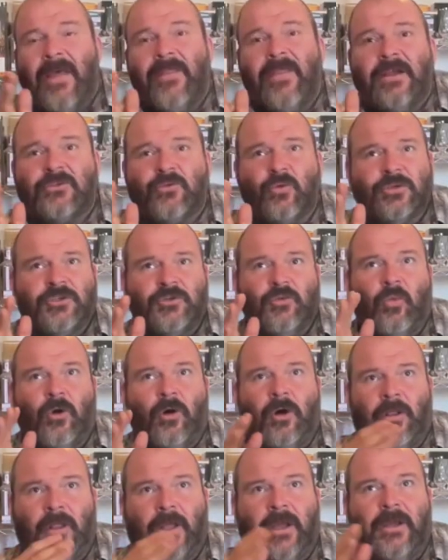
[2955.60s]
And that's what you
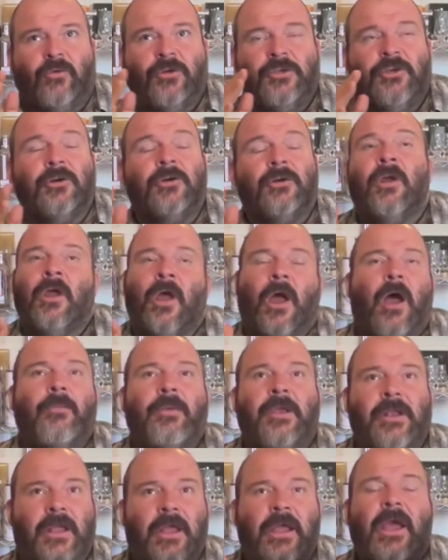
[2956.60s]
want. Like when you're, I
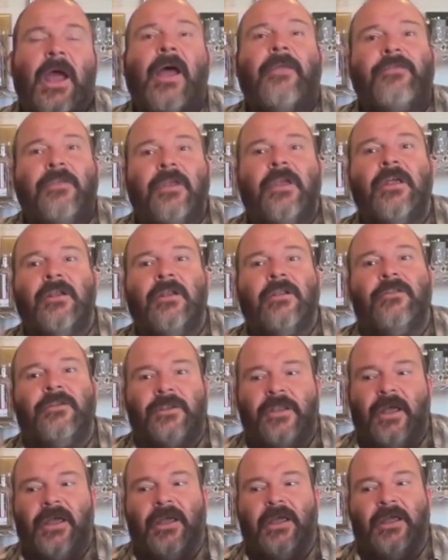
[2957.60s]
mean, at the end of the
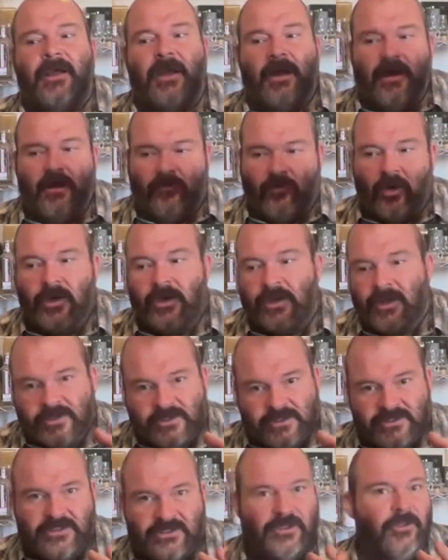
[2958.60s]
day, running a
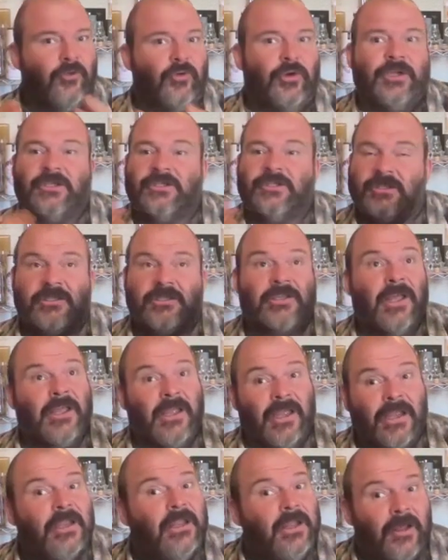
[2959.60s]
distillery is just
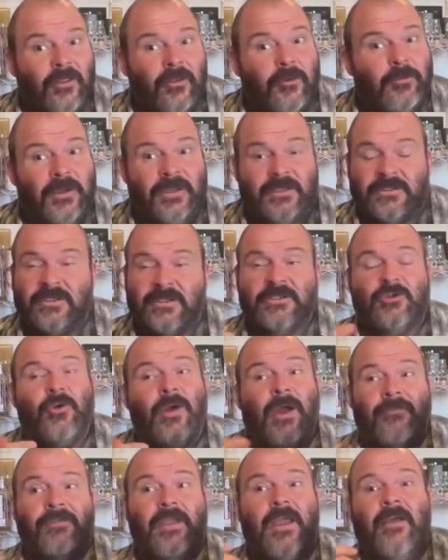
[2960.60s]
like any other business. You
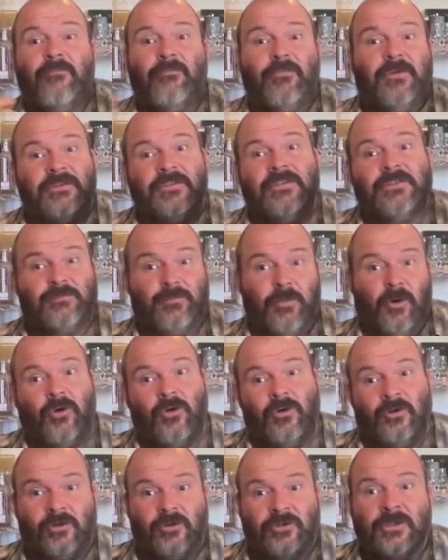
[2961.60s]
have to have business
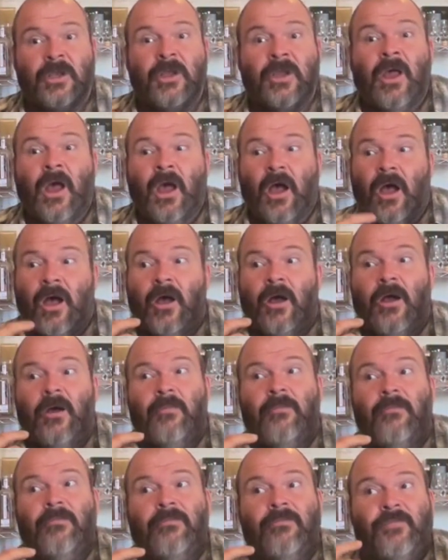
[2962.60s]
partners
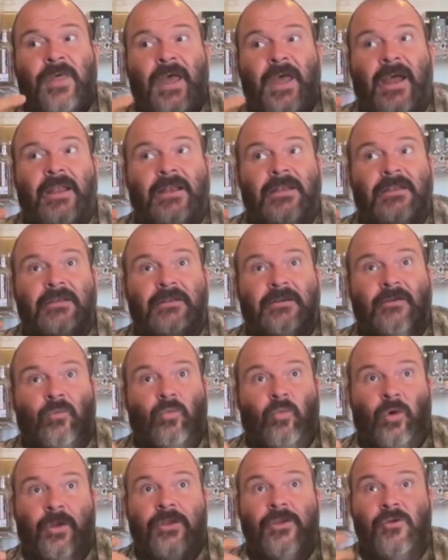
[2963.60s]
that
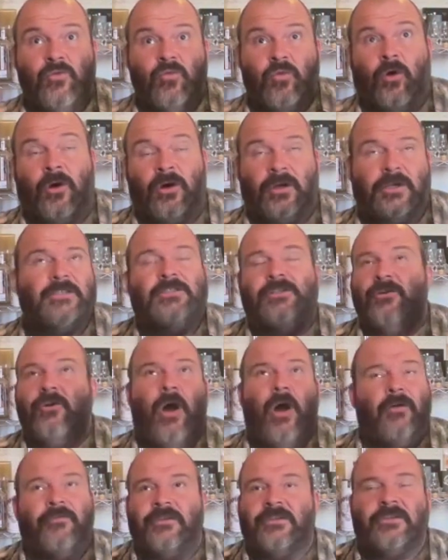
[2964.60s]
when you work, because you
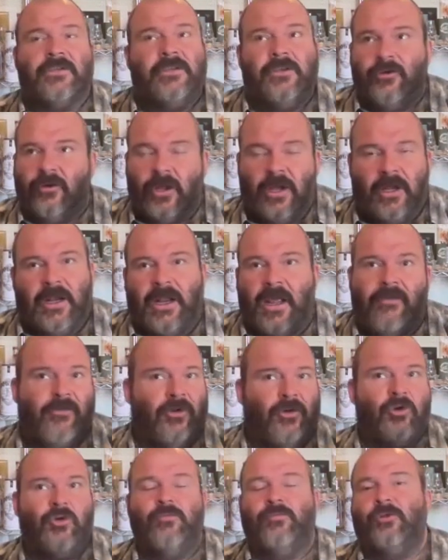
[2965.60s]
obviously you're not going to have
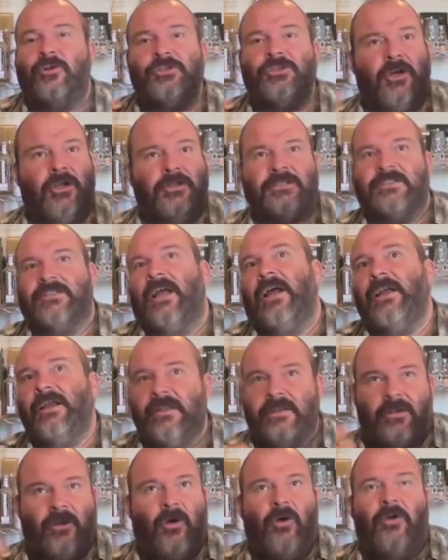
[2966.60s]
a cooperage on site
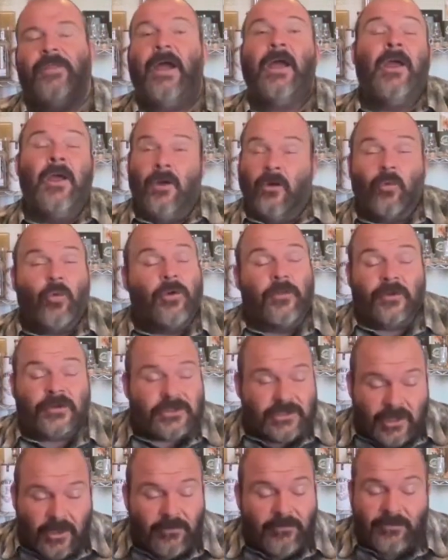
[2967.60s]
and all that, where
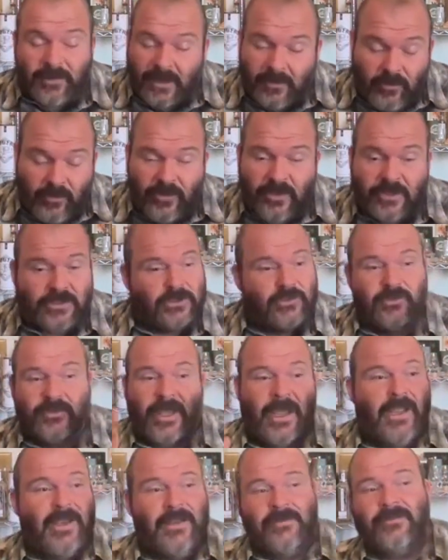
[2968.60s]
there's some people that do
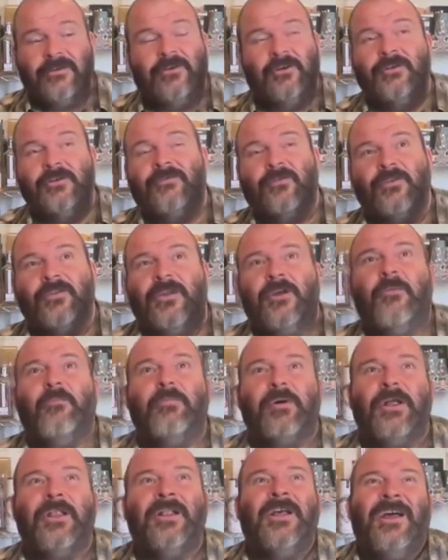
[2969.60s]
that and good for them,
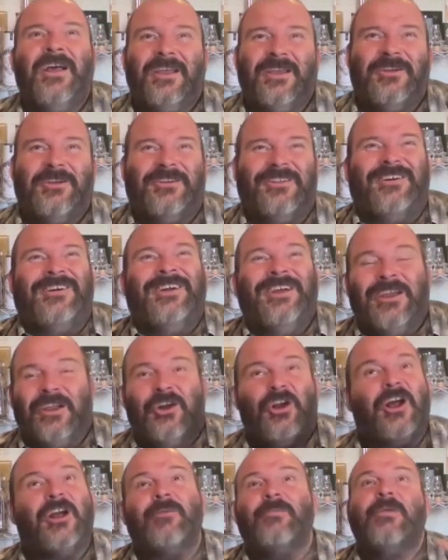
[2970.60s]
but you're not
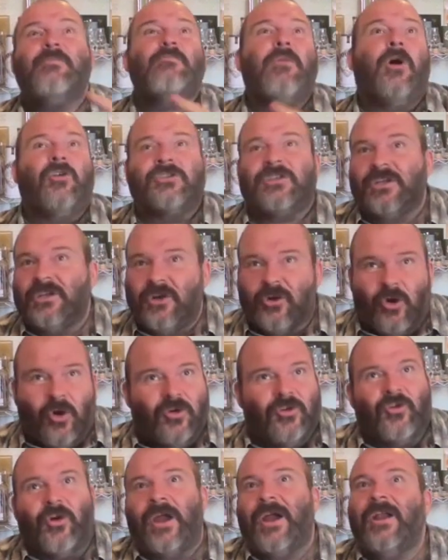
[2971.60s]
going to be malting your
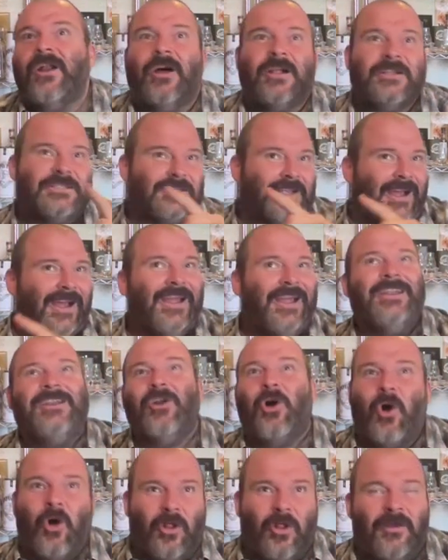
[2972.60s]
own grain on site and
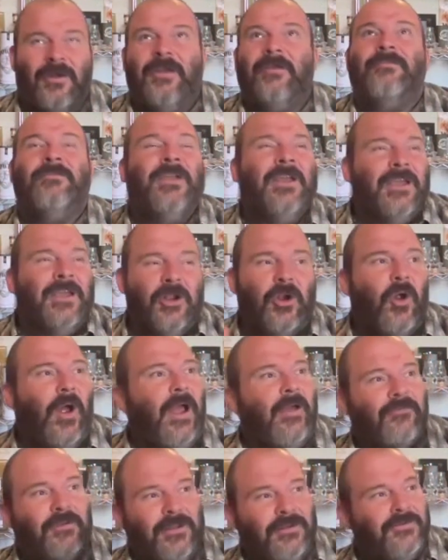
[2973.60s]
all, and, you know,
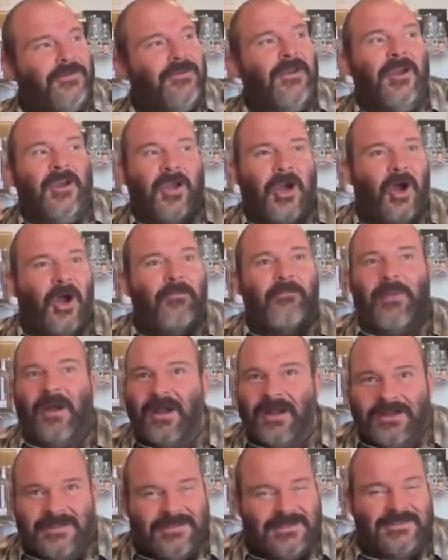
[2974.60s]
having
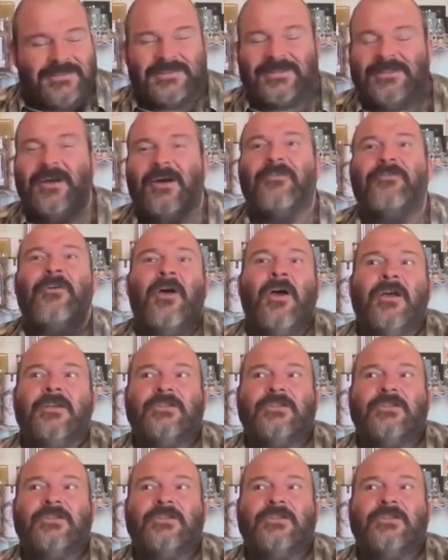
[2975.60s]
combines and stuff.